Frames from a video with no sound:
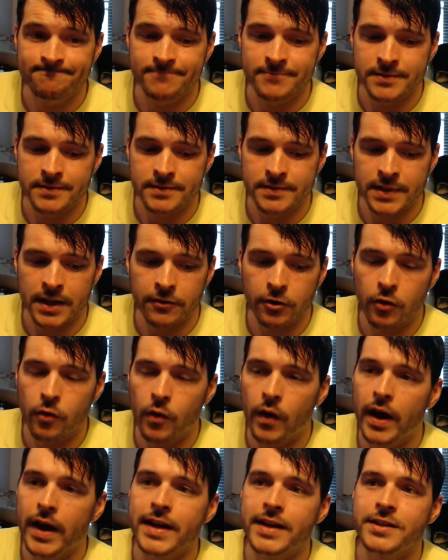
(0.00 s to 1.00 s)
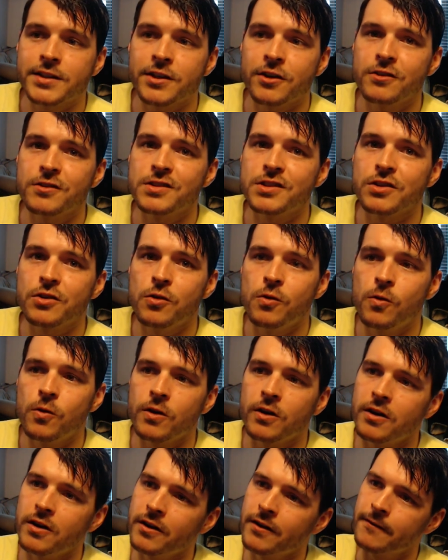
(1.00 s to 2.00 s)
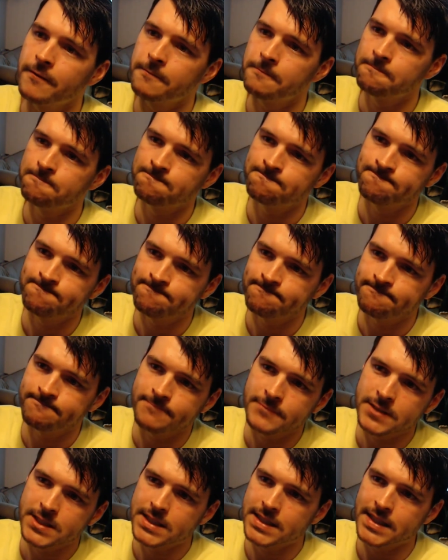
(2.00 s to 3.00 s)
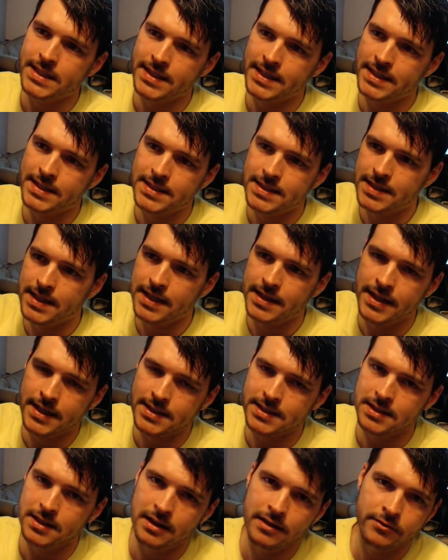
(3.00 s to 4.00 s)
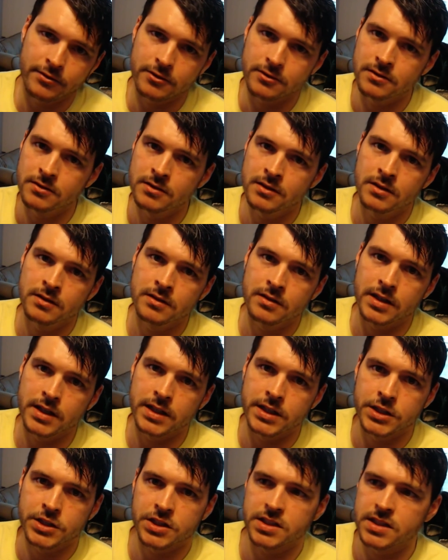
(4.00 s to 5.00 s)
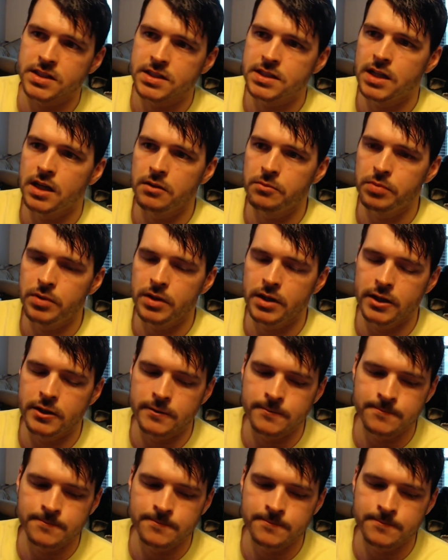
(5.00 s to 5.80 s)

never quite turns the corner and gets to that next level, and he's just a solid player.